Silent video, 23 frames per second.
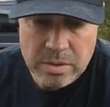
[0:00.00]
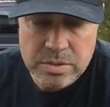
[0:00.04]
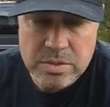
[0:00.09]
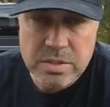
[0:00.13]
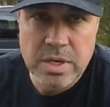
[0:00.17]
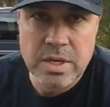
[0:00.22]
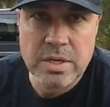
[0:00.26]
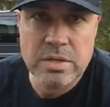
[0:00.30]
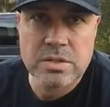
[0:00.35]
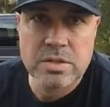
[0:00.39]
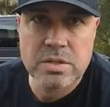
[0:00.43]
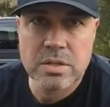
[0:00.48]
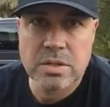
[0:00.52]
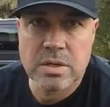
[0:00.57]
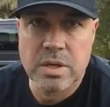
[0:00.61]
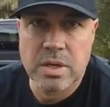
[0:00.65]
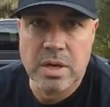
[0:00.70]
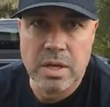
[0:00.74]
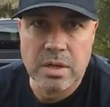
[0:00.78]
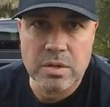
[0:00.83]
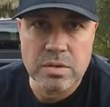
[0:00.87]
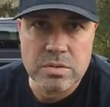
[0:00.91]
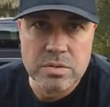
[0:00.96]
station,
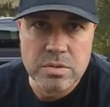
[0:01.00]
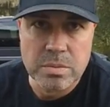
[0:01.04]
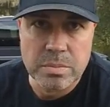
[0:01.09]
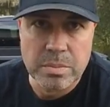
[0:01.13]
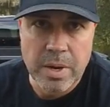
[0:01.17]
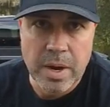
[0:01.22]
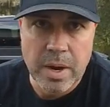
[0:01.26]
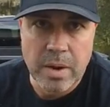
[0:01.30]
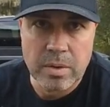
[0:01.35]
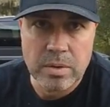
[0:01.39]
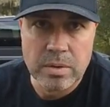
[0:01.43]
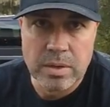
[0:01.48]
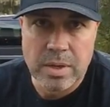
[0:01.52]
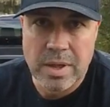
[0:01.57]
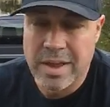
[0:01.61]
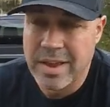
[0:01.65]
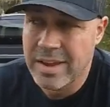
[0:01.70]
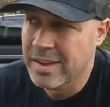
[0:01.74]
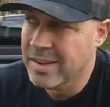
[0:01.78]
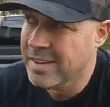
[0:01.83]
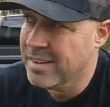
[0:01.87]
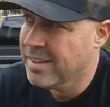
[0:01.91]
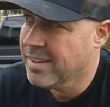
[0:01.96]
and I use the power
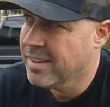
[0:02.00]
light,